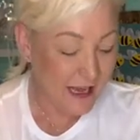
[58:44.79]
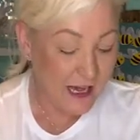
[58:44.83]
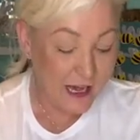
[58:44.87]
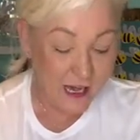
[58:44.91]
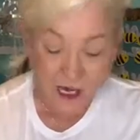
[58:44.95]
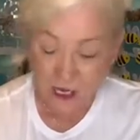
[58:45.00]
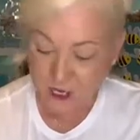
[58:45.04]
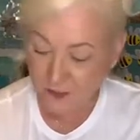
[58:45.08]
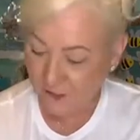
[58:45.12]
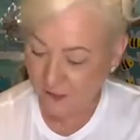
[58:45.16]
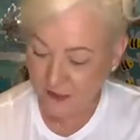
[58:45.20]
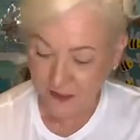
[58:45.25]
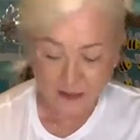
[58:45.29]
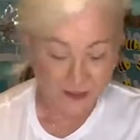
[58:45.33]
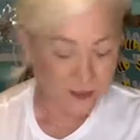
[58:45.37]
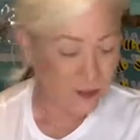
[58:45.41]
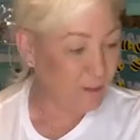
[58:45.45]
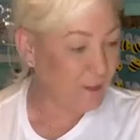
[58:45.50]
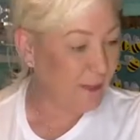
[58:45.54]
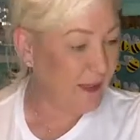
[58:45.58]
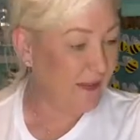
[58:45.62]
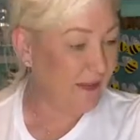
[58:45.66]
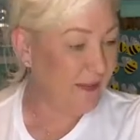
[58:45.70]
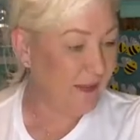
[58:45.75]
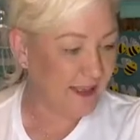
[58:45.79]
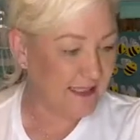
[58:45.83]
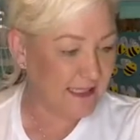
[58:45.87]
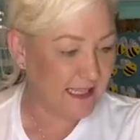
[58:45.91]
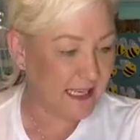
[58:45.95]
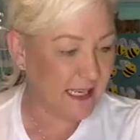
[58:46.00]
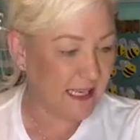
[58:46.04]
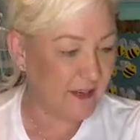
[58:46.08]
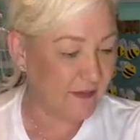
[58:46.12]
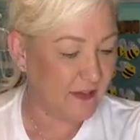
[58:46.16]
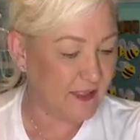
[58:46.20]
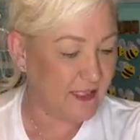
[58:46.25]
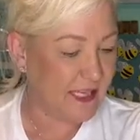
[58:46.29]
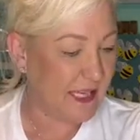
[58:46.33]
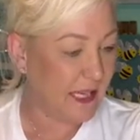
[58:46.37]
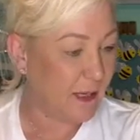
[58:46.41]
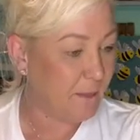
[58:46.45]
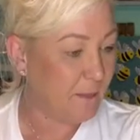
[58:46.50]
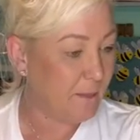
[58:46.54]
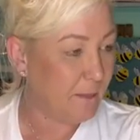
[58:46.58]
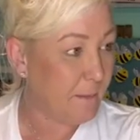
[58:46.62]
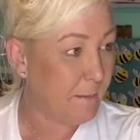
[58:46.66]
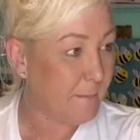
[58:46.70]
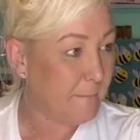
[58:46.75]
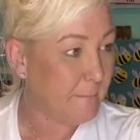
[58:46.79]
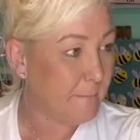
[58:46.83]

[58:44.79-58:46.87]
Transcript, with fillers: Um, the little bee things. I have the tape.